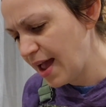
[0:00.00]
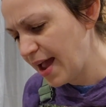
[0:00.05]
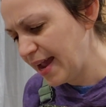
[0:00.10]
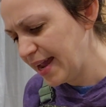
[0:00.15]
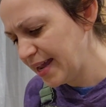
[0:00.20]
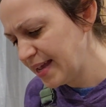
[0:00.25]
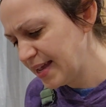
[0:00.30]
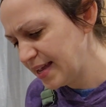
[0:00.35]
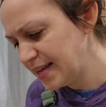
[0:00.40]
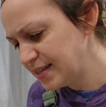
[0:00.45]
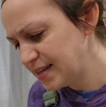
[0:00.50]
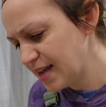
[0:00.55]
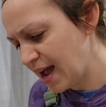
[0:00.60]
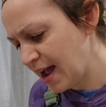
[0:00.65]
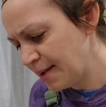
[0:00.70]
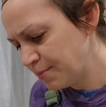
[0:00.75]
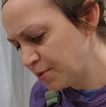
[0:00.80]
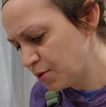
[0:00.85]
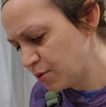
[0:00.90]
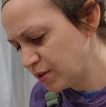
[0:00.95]
and
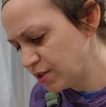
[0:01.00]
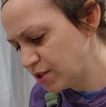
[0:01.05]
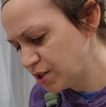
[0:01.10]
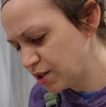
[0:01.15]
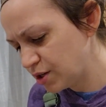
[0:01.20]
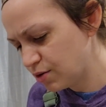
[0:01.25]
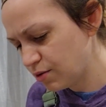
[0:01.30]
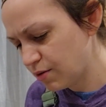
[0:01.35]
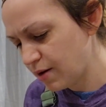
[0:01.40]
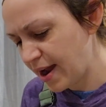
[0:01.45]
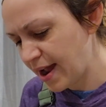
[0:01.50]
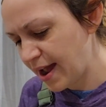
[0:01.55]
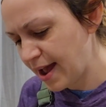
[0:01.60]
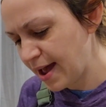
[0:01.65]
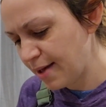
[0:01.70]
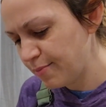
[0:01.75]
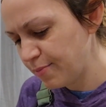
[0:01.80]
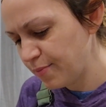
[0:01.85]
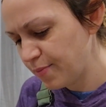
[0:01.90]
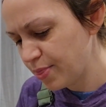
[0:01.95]
I'm going to
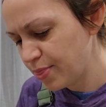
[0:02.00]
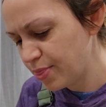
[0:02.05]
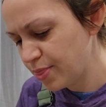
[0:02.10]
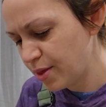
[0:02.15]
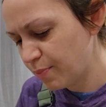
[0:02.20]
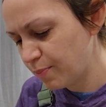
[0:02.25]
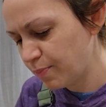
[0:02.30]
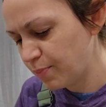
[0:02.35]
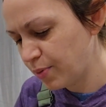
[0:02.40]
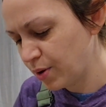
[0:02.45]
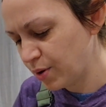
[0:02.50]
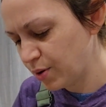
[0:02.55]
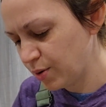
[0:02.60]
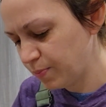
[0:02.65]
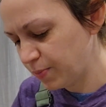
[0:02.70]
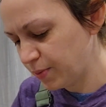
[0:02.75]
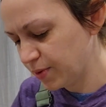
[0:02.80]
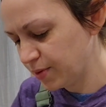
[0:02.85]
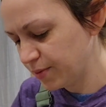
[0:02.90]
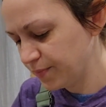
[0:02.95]
grab the
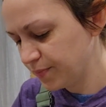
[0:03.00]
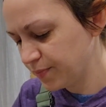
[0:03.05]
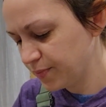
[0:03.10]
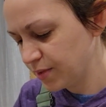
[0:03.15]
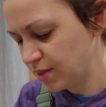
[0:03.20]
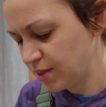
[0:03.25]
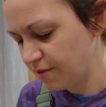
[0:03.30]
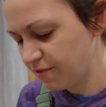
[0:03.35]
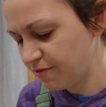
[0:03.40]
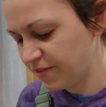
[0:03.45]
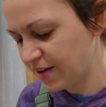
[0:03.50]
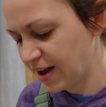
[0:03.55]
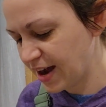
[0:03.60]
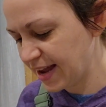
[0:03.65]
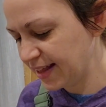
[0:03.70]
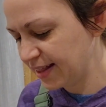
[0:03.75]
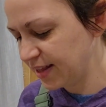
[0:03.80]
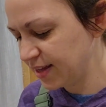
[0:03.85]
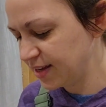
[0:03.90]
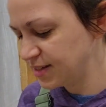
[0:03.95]
purple, the
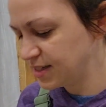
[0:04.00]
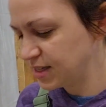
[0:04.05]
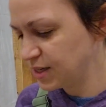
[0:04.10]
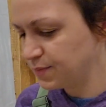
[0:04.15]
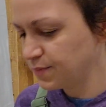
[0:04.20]
violet.